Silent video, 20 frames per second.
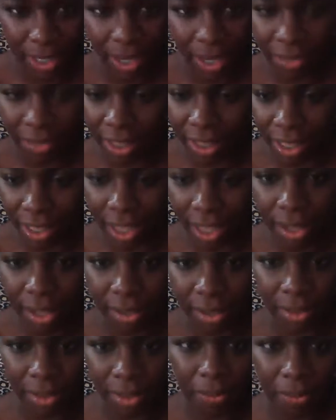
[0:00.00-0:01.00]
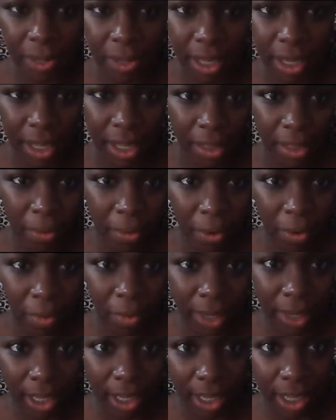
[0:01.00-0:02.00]
and everything else, but the
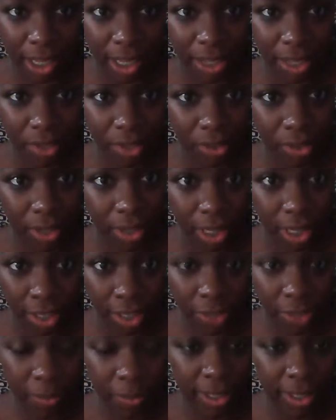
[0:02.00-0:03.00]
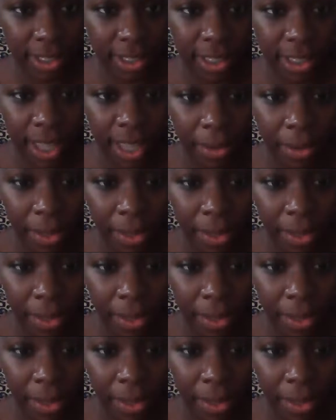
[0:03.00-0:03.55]
moment he experiences that